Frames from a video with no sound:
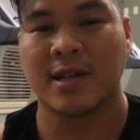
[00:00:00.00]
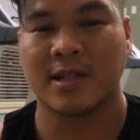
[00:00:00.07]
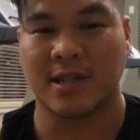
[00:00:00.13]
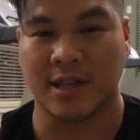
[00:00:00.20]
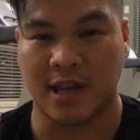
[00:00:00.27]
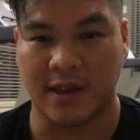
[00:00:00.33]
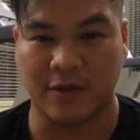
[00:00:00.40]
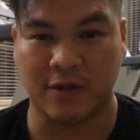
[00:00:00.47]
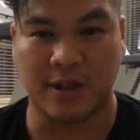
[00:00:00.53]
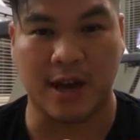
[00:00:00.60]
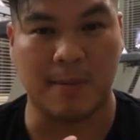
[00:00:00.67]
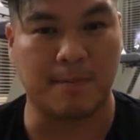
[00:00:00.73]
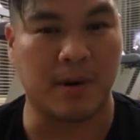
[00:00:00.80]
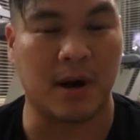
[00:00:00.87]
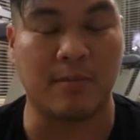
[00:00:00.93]
to give you
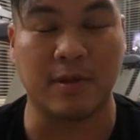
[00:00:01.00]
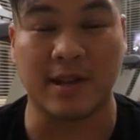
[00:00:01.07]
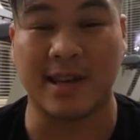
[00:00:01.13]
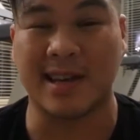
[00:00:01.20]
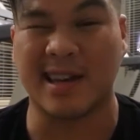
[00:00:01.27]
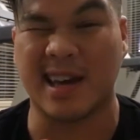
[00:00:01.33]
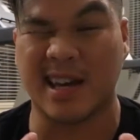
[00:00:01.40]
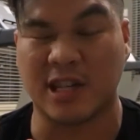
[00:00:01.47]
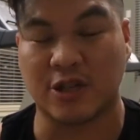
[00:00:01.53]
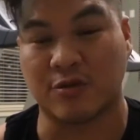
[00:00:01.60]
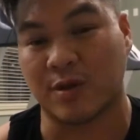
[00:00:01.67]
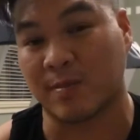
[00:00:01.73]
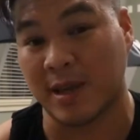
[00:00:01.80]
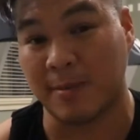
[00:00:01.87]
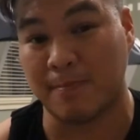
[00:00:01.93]
that bubbly,
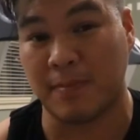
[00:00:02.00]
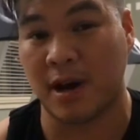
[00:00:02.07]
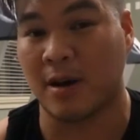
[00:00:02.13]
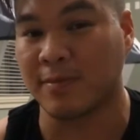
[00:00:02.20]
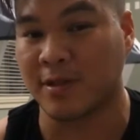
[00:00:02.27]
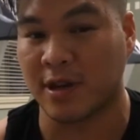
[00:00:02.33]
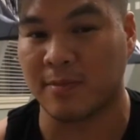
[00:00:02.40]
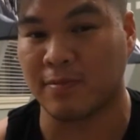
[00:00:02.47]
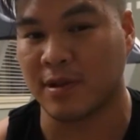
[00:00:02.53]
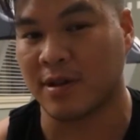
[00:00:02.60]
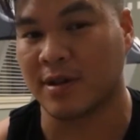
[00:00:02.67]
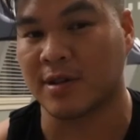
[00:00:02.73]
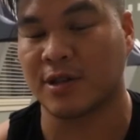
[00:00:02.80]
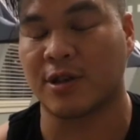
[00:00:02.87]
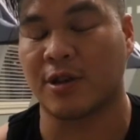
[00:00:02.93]
extremely pumped up
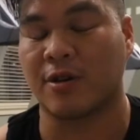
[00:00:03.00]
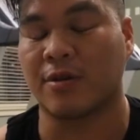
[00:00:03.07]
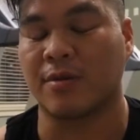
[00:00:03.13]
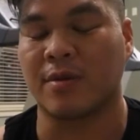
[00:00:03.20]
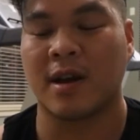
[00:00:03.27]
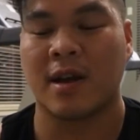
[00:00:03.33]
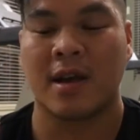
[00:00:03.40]
look. So